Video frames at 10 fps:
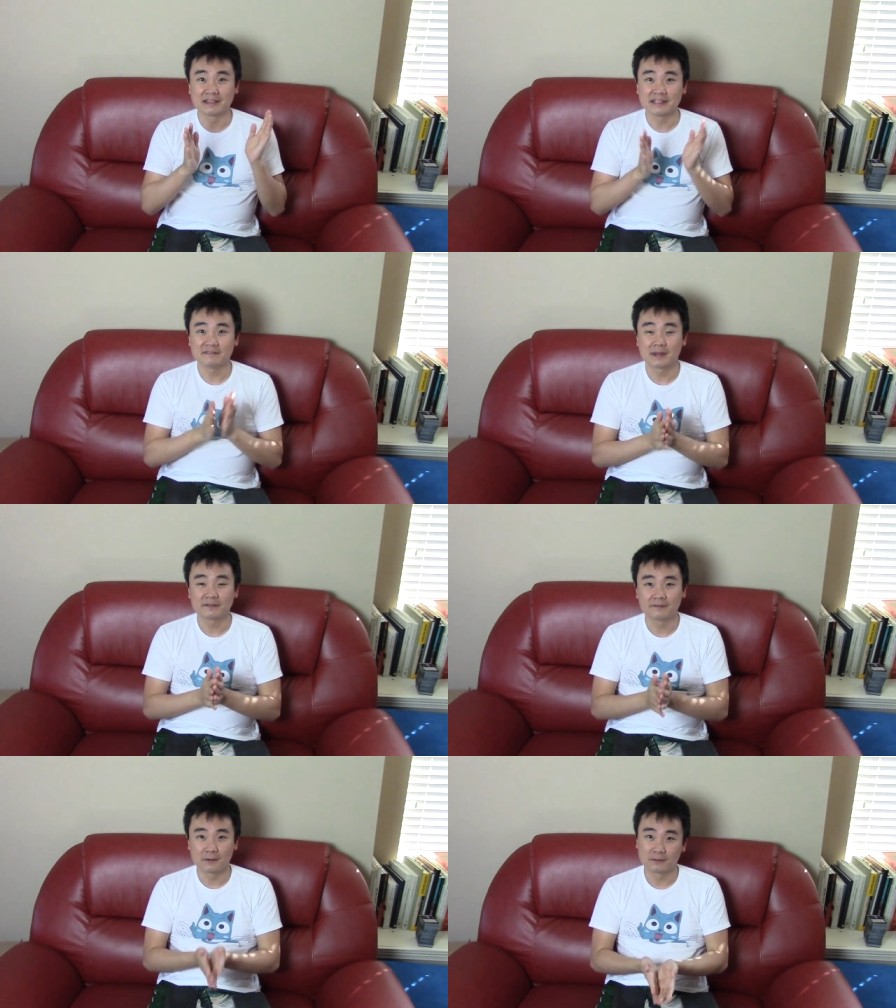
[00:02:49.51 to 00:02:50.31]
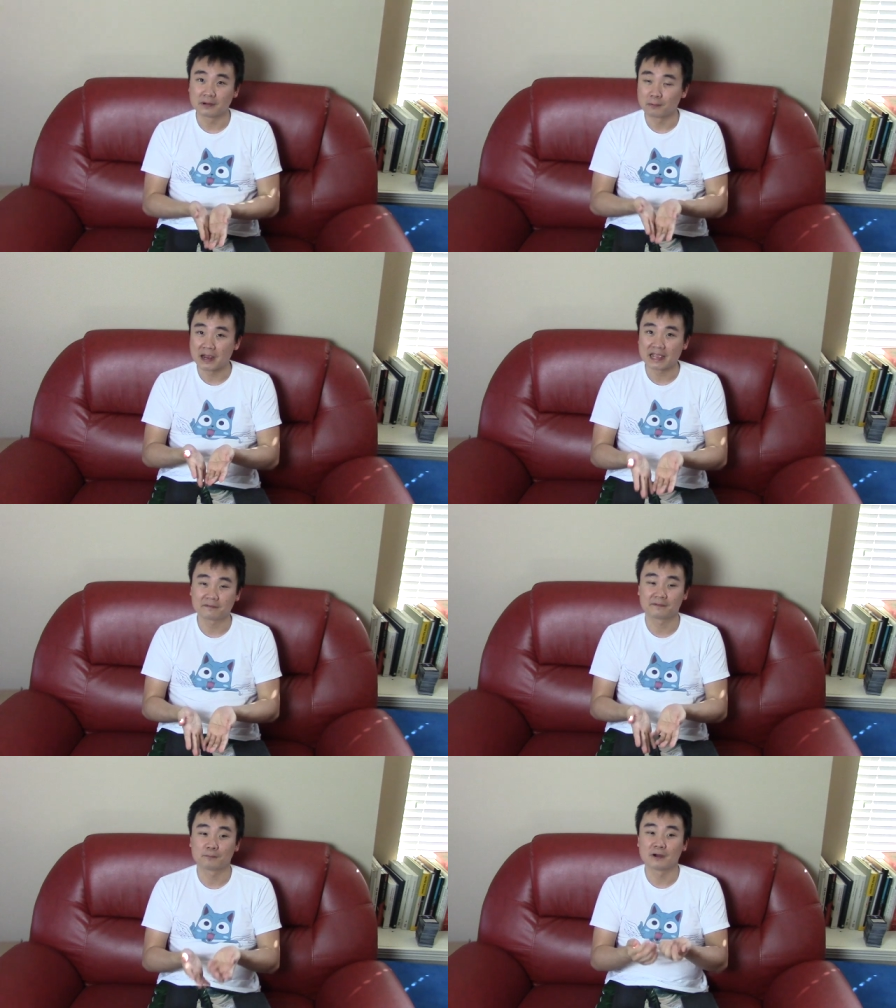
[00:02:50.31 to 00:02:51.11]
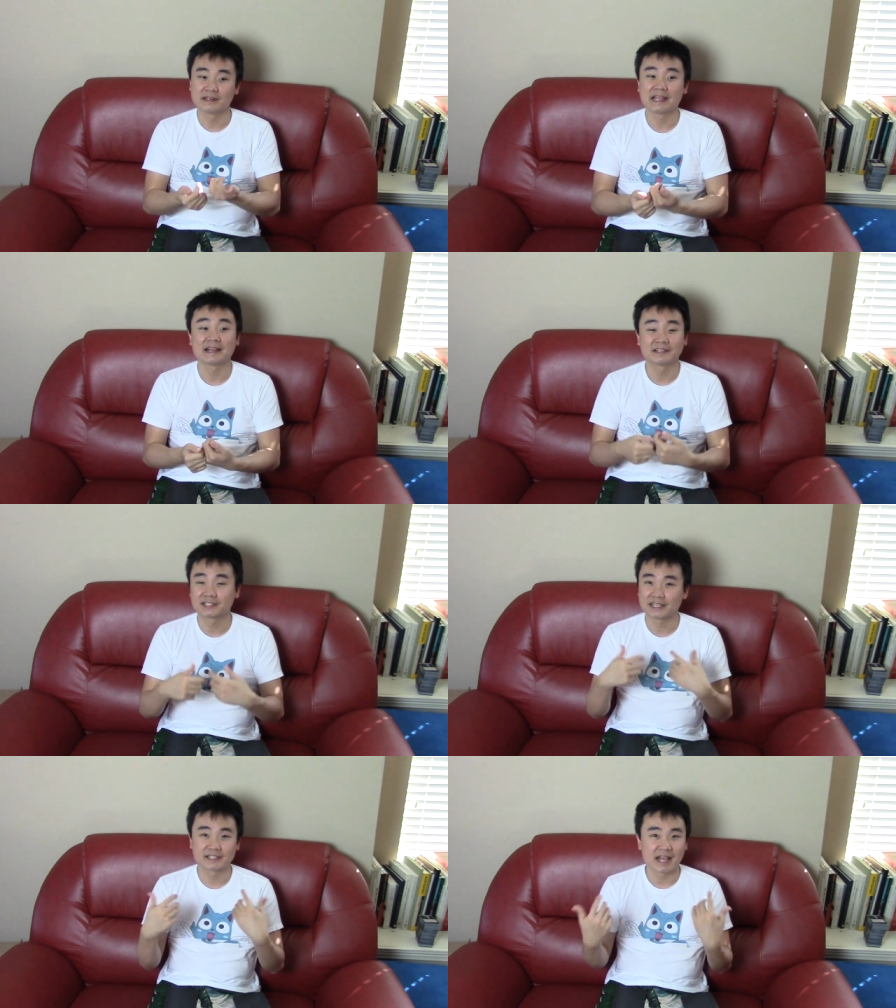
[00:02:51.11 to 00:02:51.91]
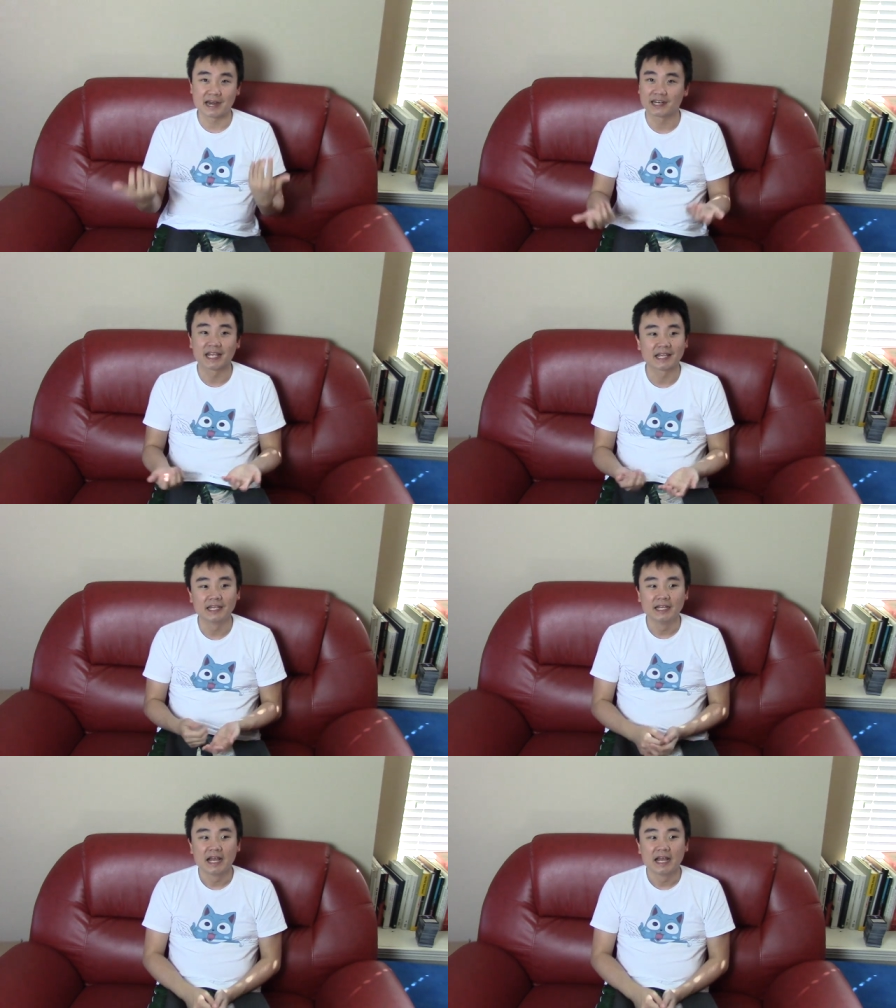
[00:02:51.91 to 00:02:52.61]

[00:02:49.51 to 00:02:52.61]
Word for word: leave my phone away for one day, let's say Saturday,